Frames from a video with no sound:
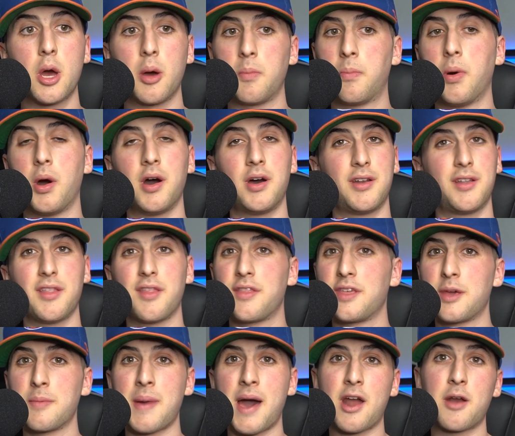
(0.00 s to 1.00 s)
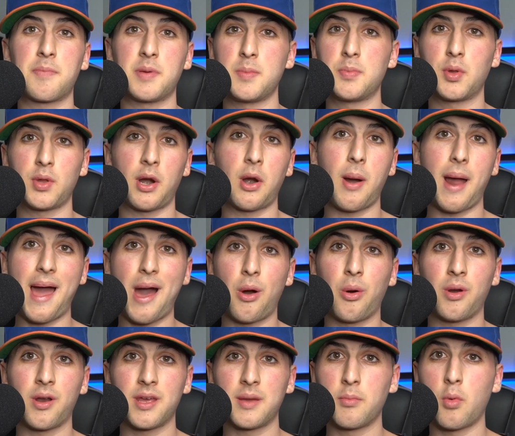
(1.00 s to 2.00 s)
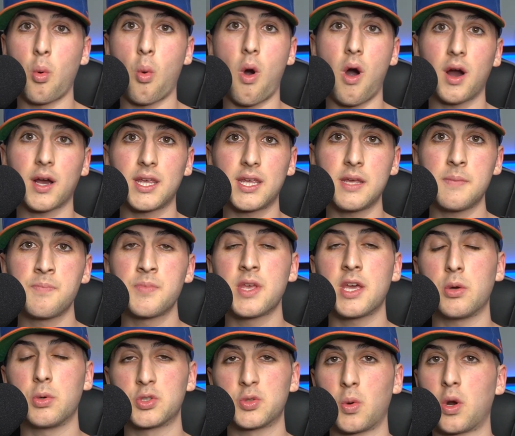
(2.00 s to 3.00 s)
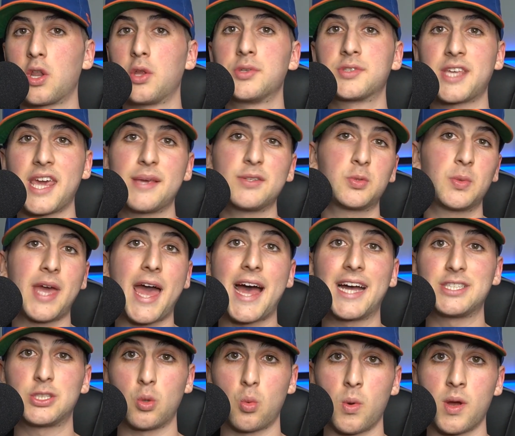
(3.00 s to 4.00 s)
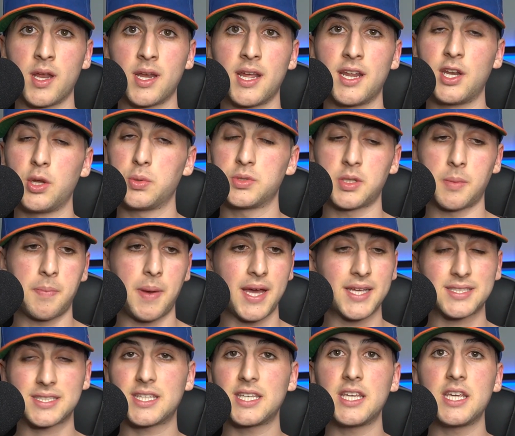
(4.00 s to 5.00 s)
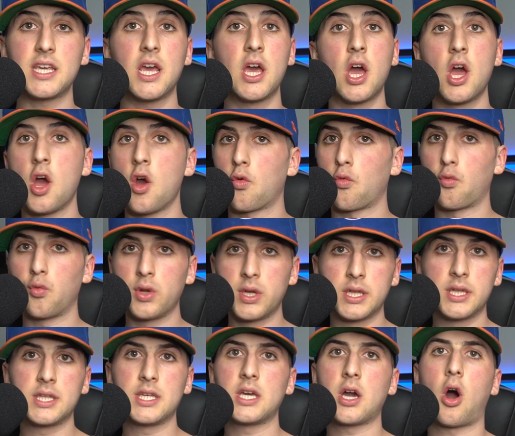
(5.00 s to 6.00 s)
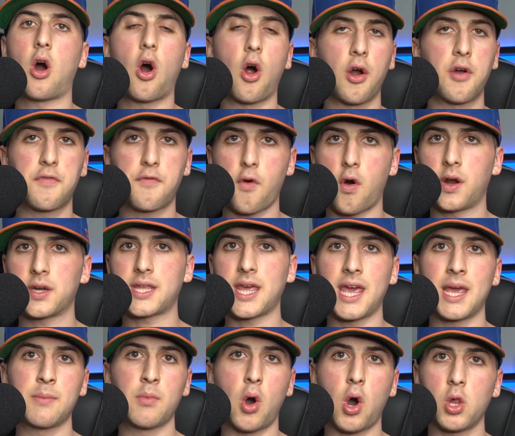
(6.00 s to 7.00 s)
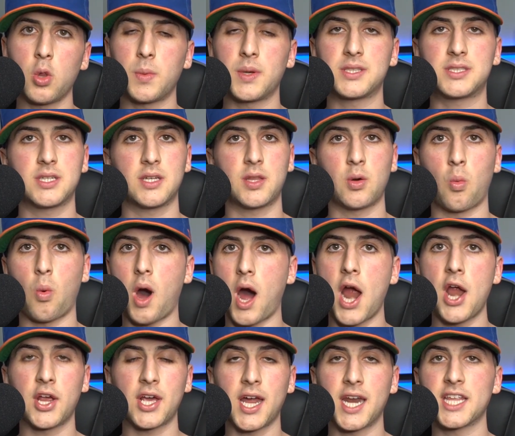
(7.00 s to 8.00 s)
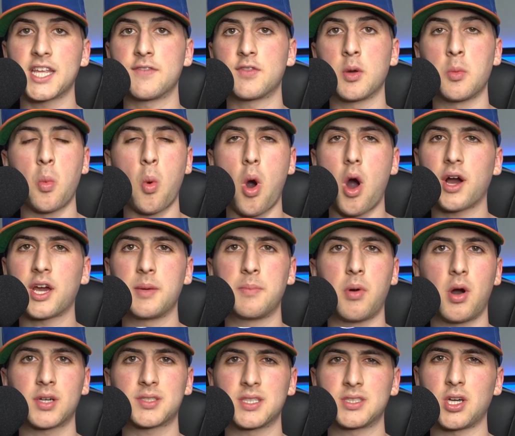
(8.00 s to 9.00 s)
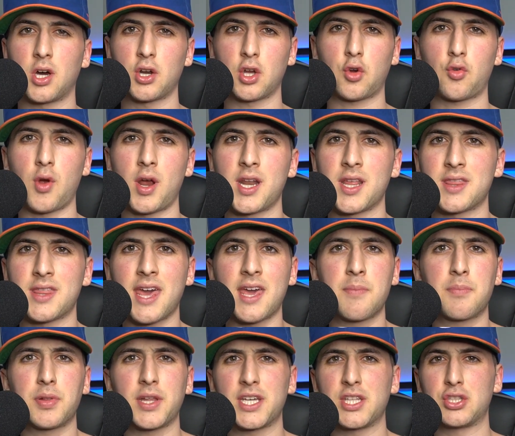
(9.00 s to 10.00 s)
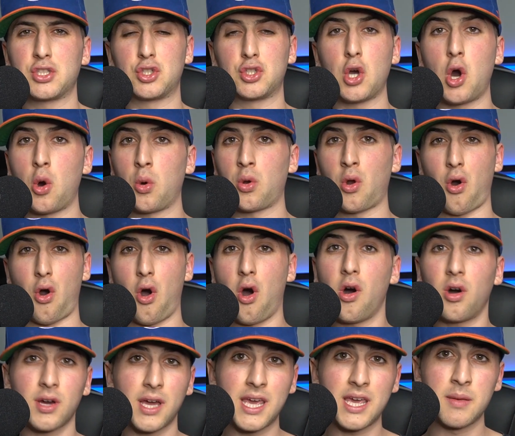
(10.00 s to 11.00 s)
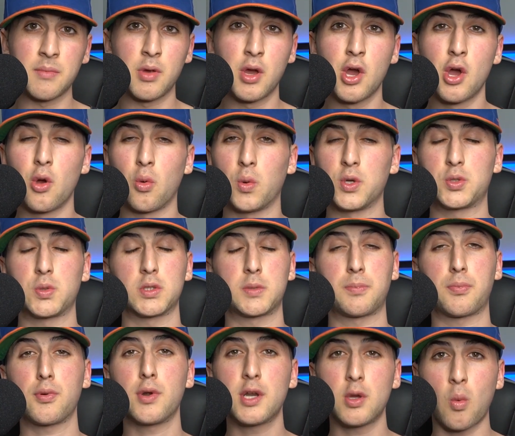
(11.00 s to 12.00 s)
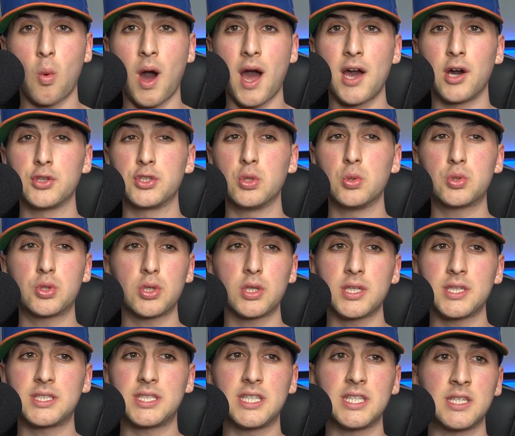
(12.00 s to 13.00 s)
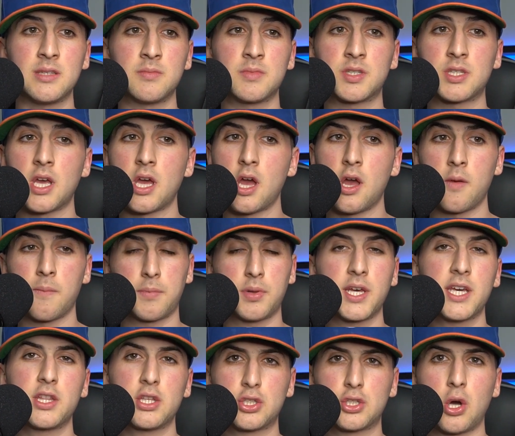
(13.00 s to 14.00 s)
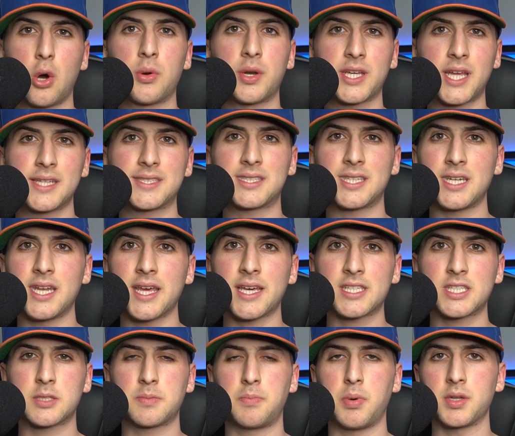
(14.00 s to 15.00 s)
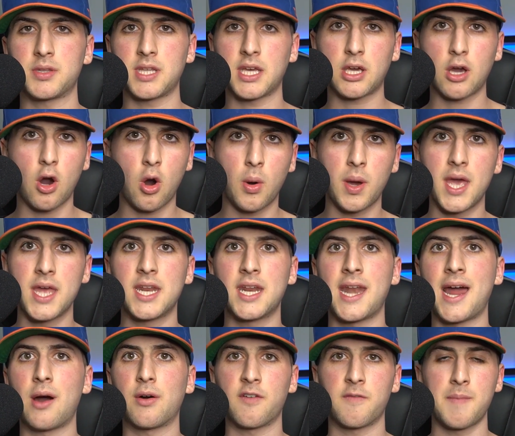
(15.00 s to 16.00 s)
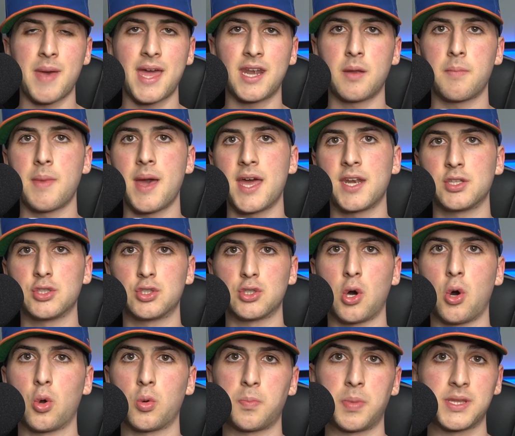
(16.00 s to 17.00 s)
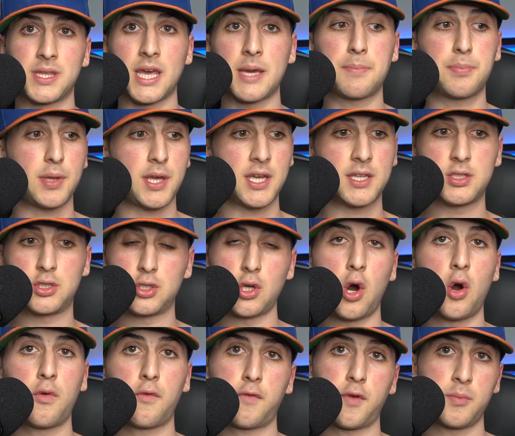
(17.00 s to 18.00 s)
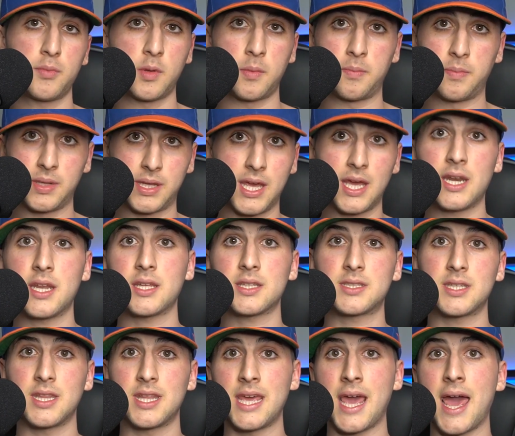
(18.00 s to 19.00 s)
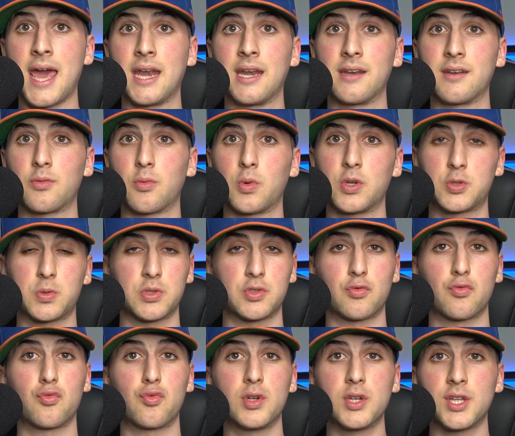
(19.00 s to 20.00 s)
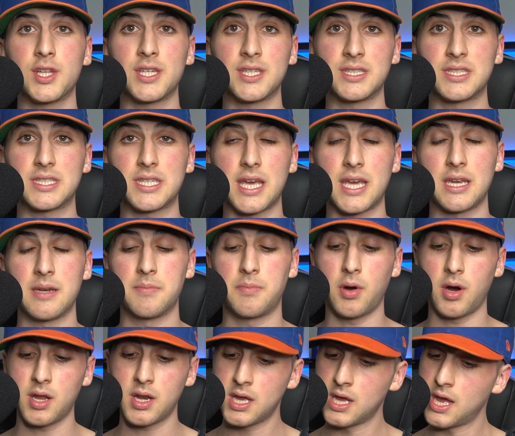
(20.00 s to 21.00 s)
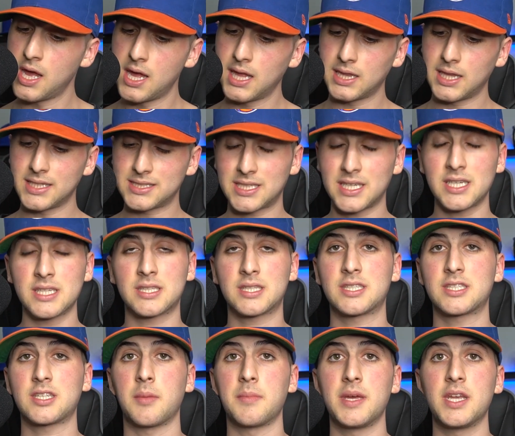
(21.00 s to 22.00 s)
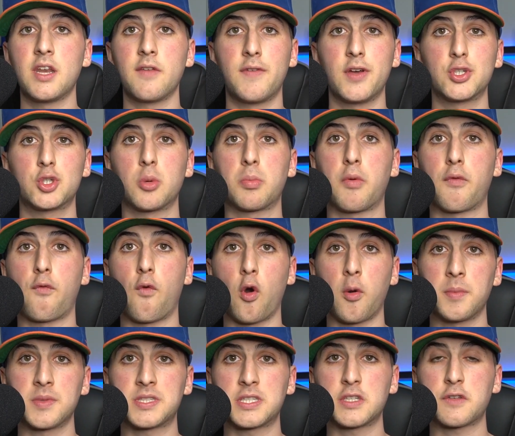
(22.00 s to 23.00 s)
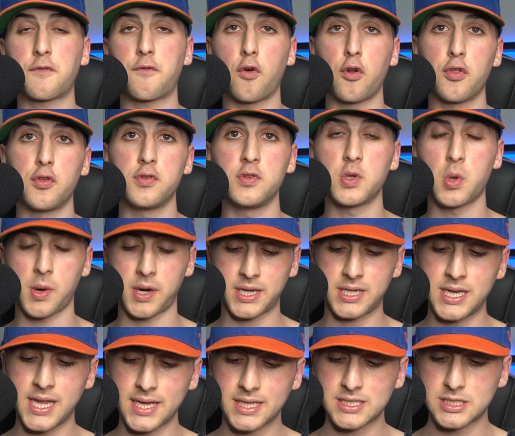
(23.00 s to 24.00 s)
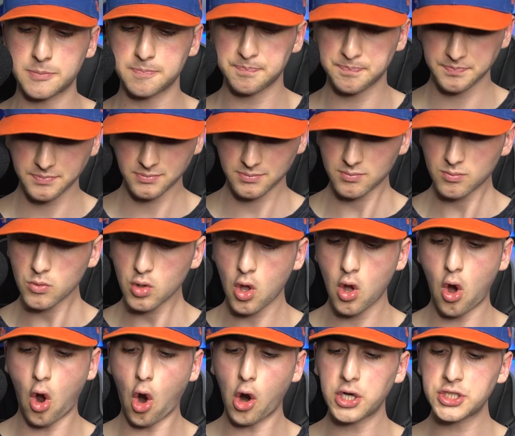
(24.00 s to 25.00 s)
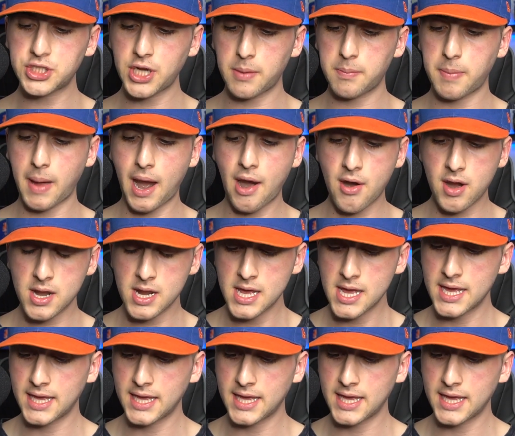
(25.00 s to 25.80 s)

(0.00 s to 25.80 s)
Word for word: But the amount of people that are out in Milwaukee, it was one of those games we had to win. And it was a pesky, really hard fought game all the way till the wire. You got to give the Milwaukee Bucks a ton of credit. They played zone all game, which was pretty wild. Usually teams play the zone against the Knicks, but they go in and out of man to man and zone. But they played zone from the beginning to the end, which was really insane. But let's get into some individual performances for the New York Knicks. RJ Barrett,